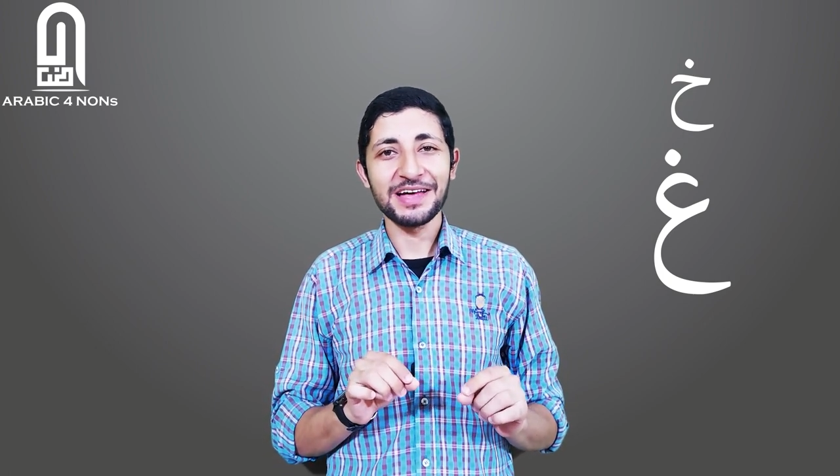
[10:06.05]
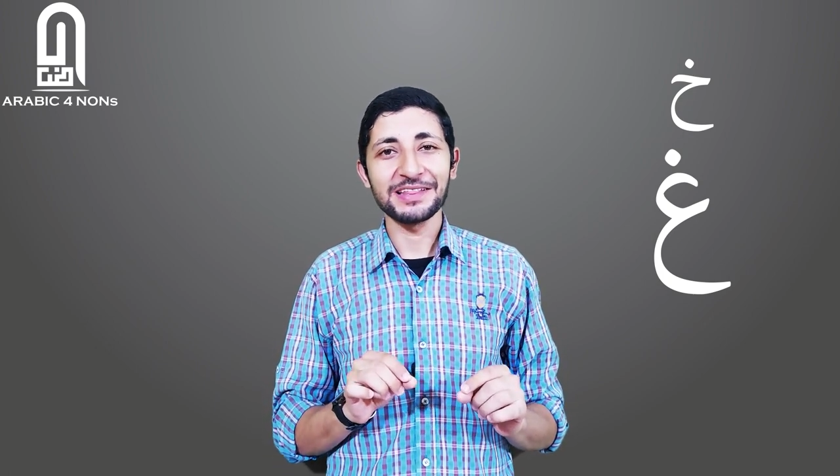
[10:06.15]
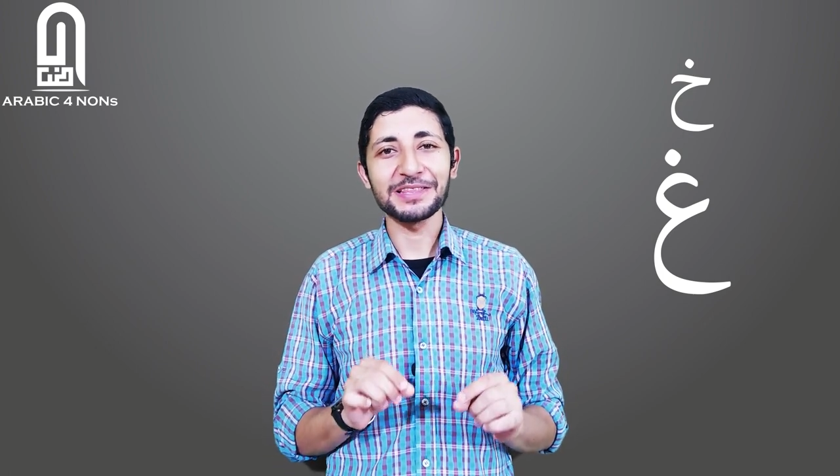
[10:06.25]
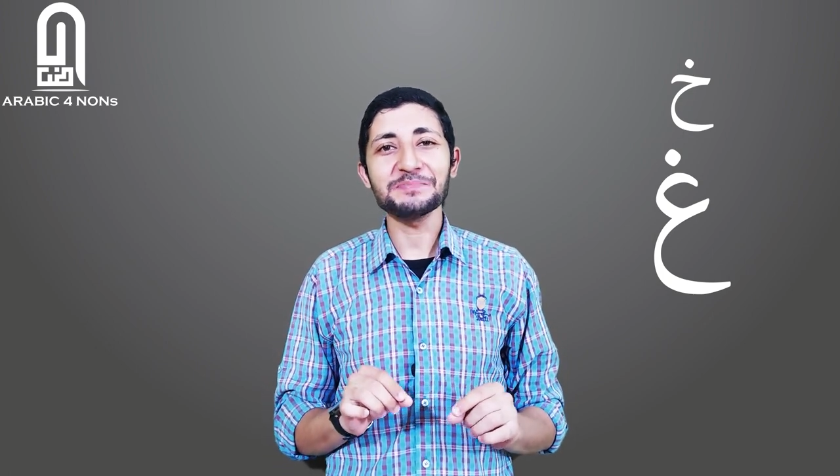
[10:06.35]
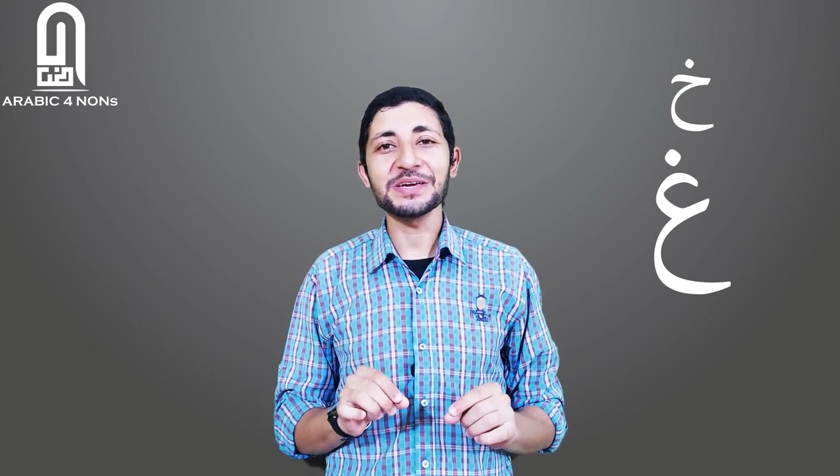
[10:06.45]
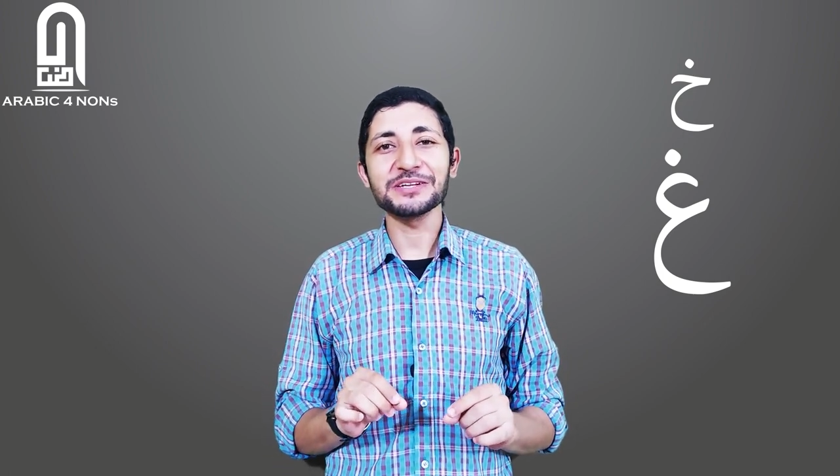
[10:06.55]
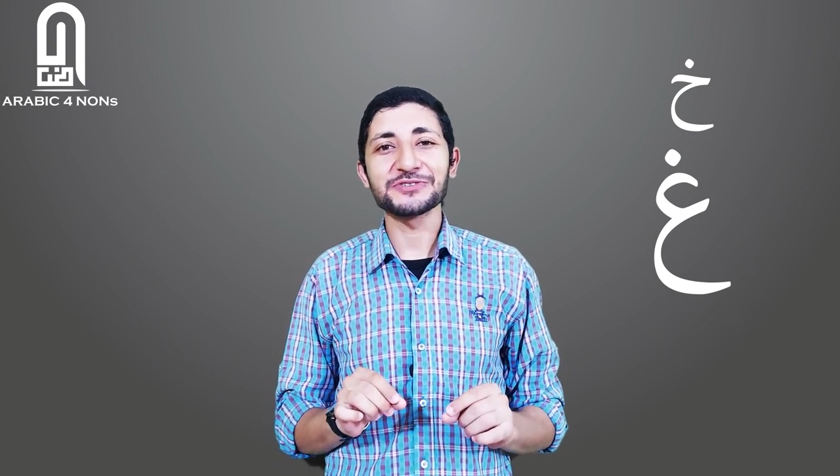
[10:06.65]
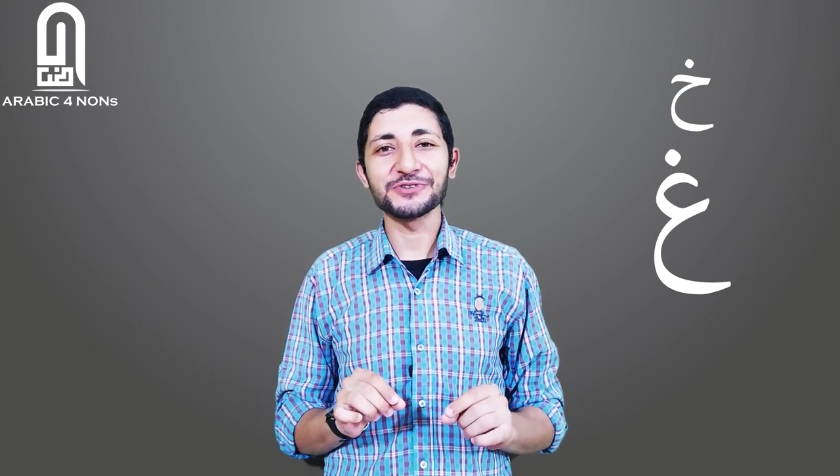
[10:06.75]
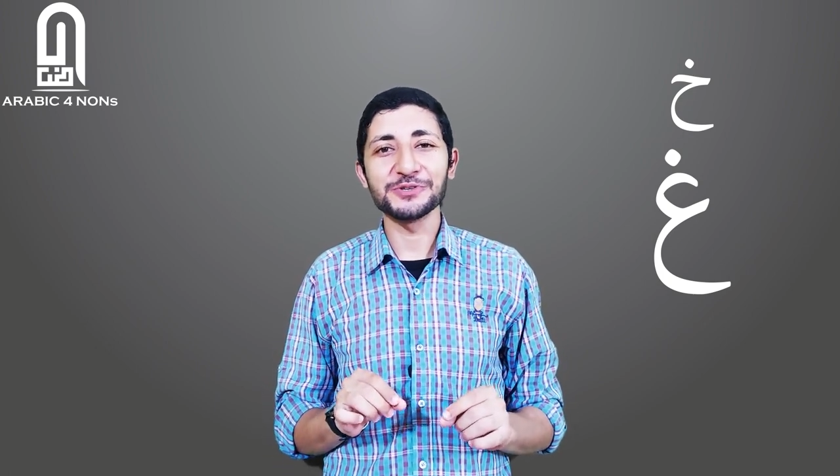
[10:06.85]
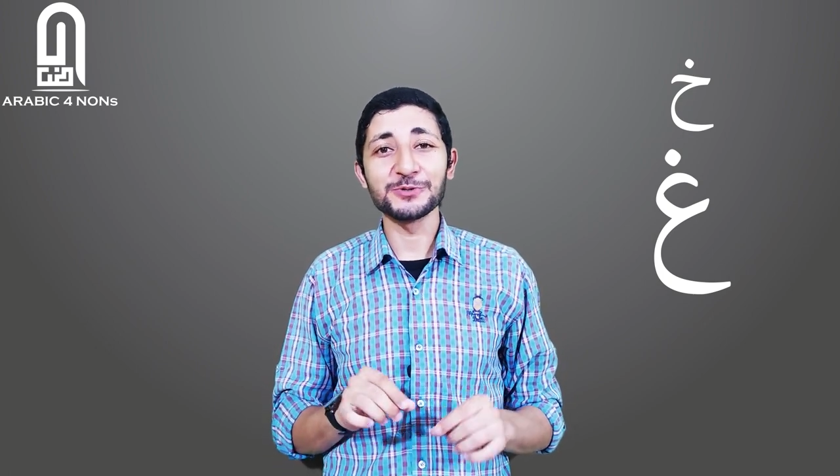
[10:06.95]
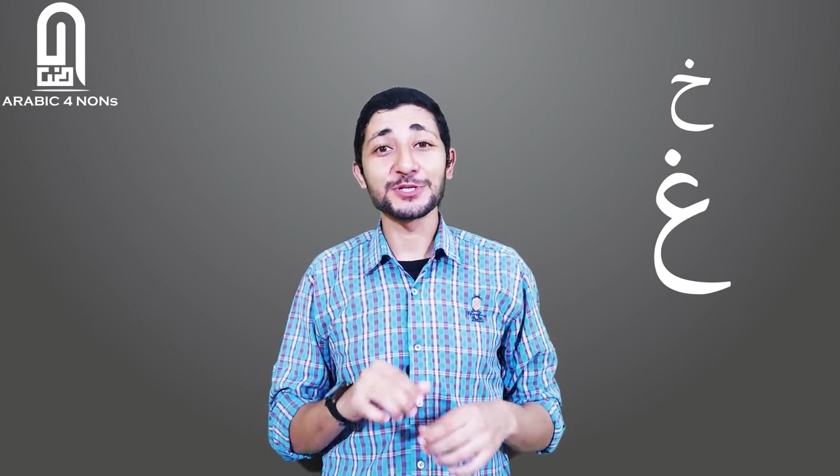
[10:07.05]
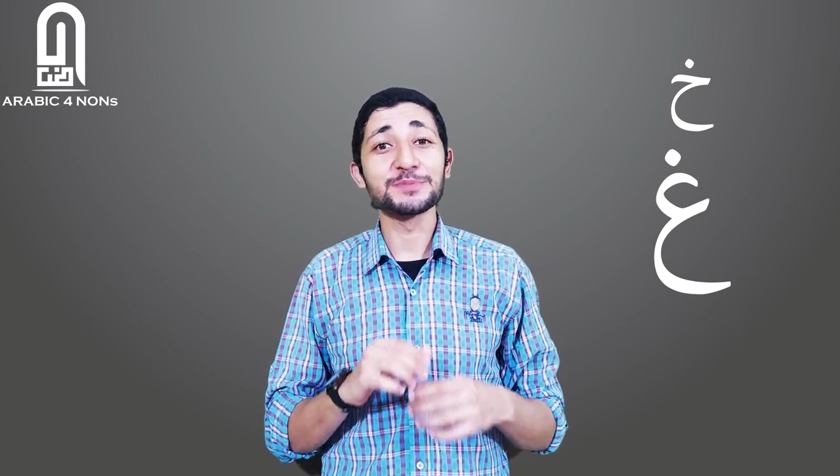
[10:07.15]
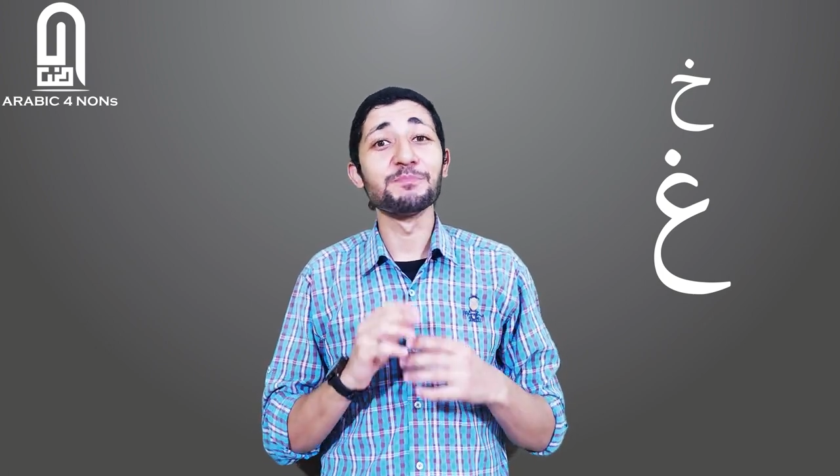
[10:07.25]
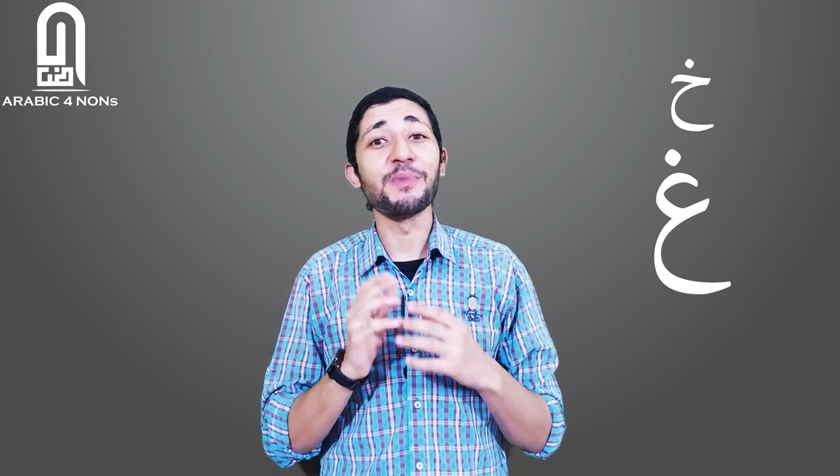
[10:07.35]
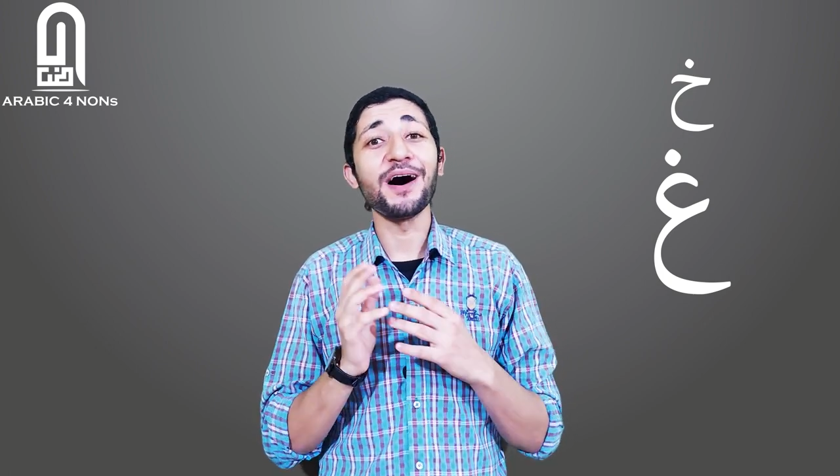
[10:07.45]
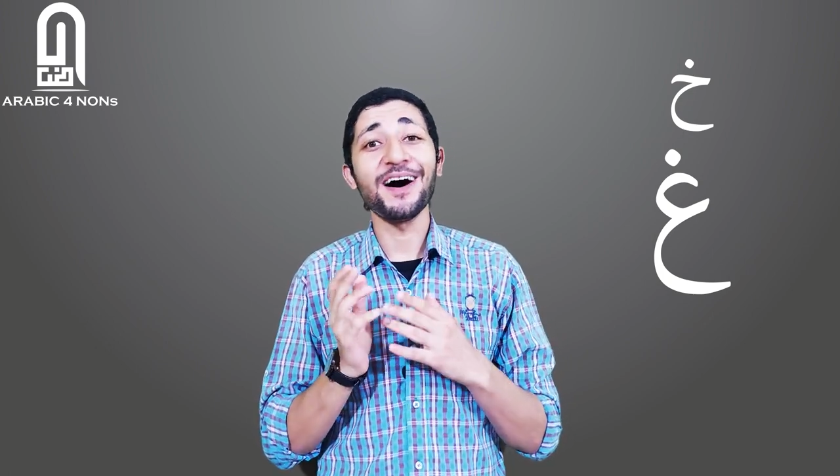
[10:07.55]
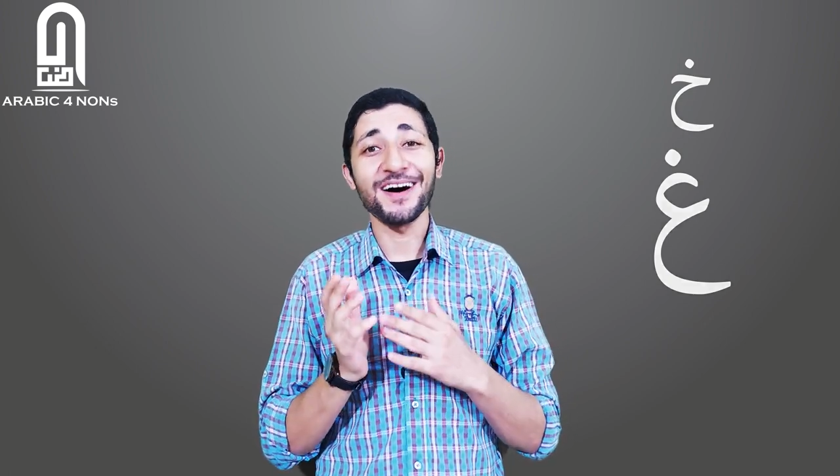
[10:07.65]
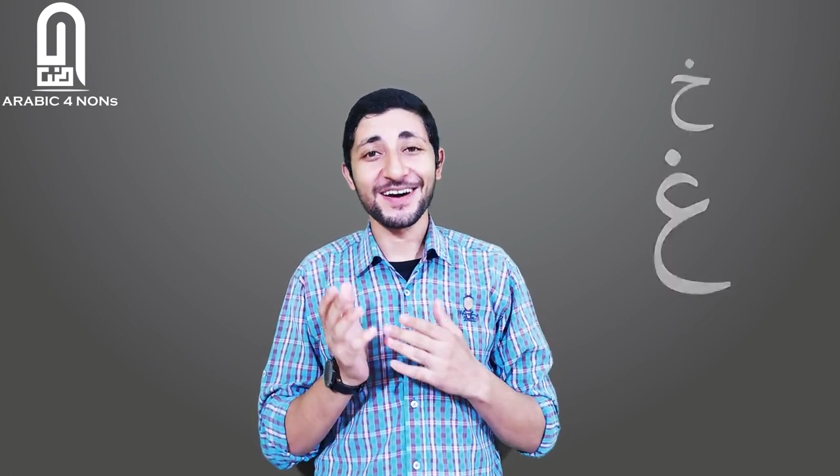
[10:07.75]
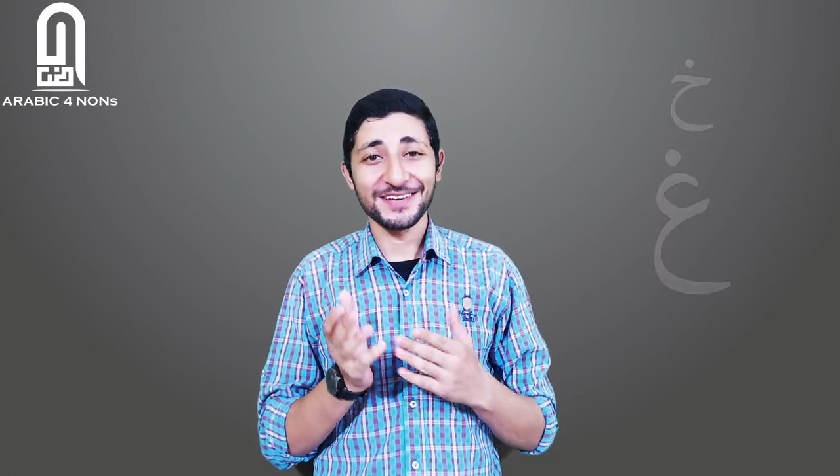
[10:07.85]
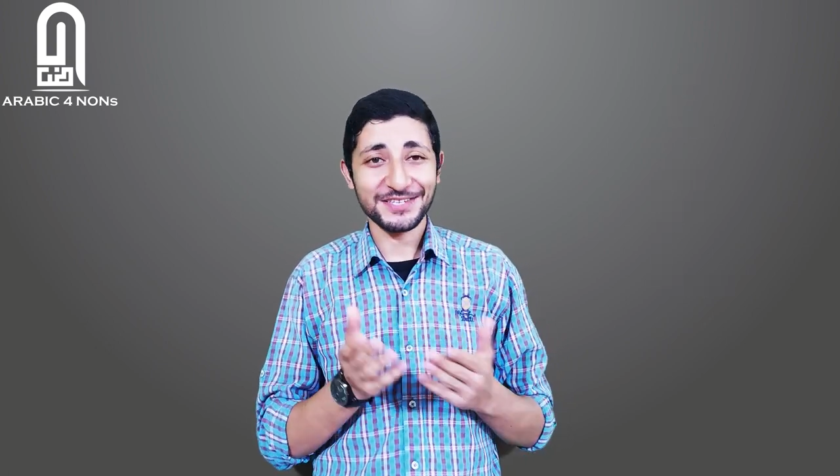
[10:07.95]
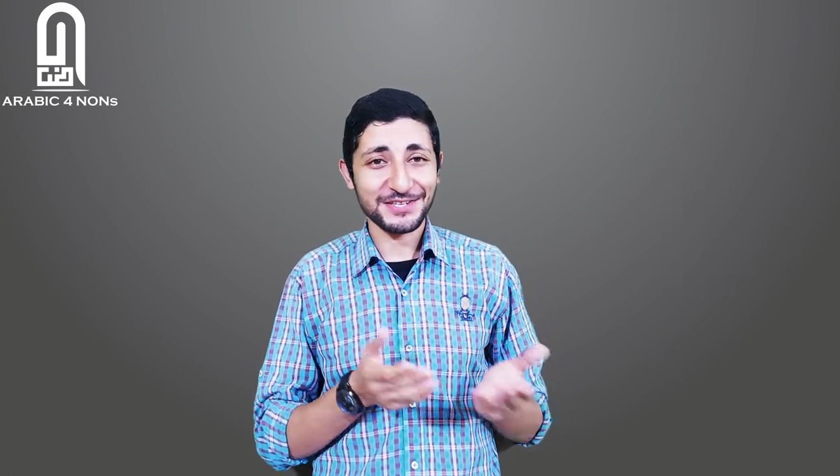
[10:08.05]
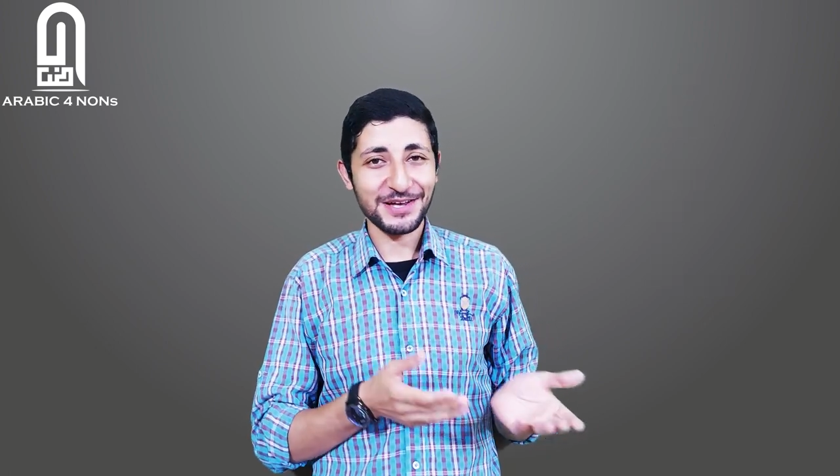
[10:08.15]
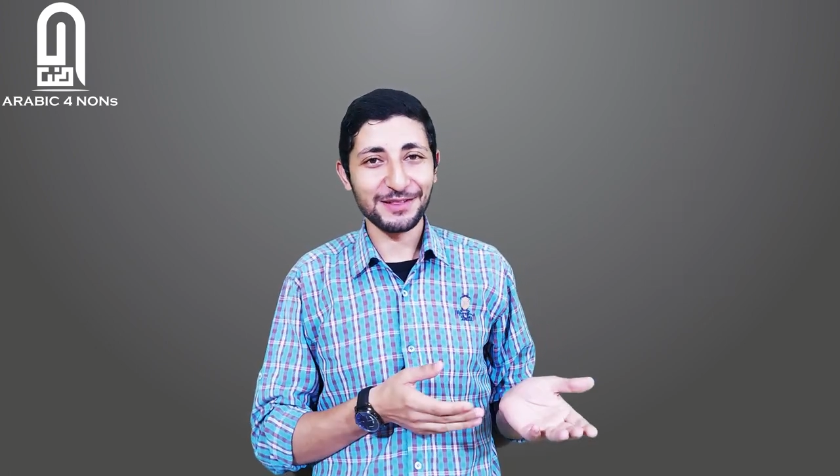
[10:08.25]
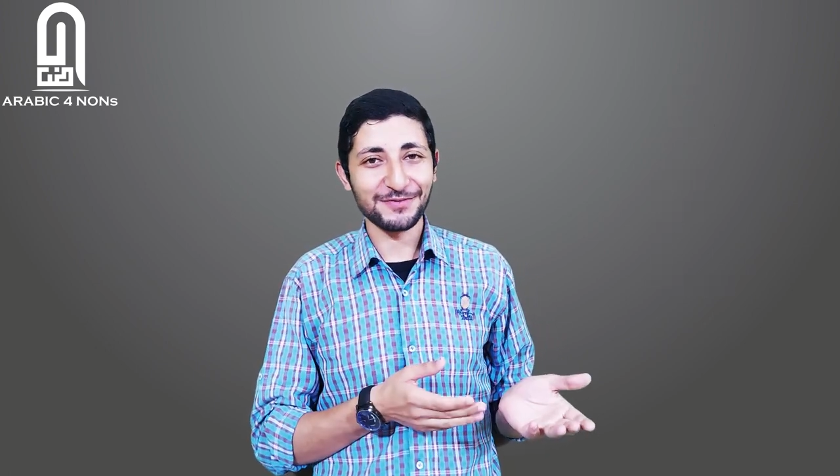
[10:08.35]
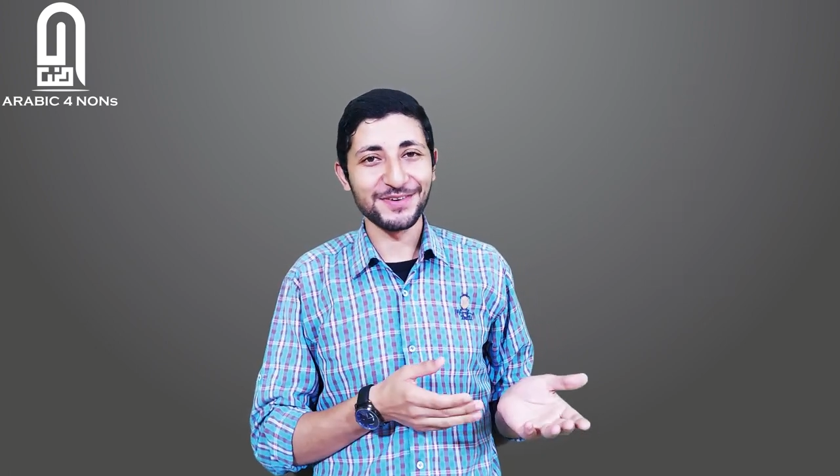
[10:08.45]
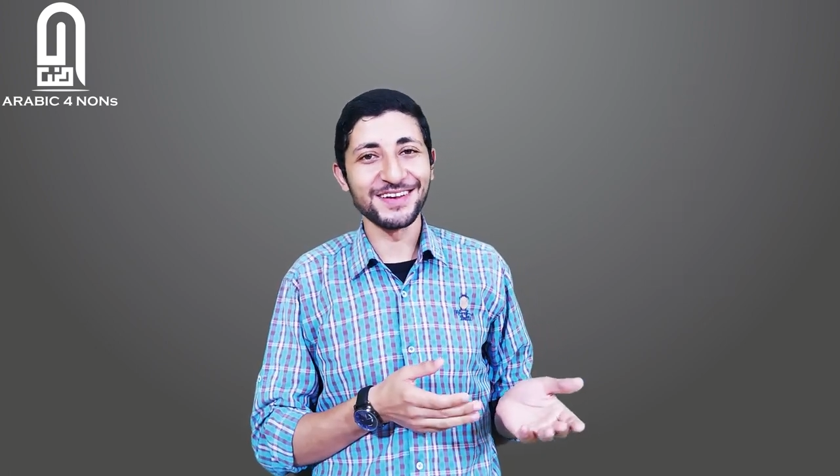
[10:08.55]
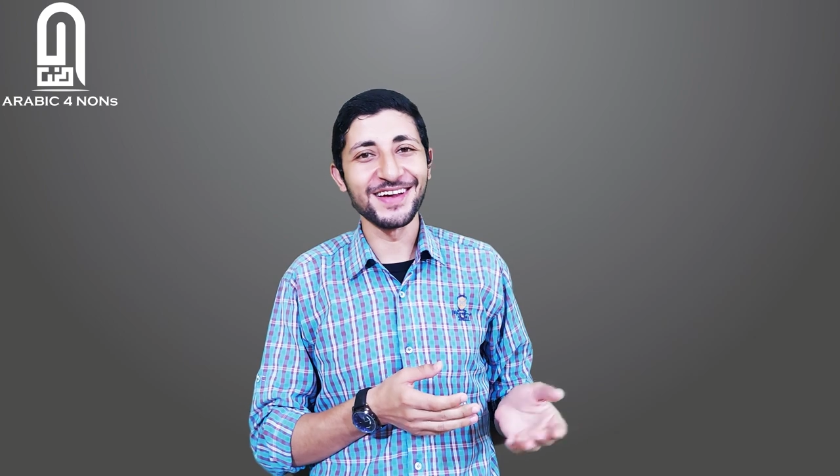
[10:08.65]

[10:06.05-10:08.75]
let me introduce myself.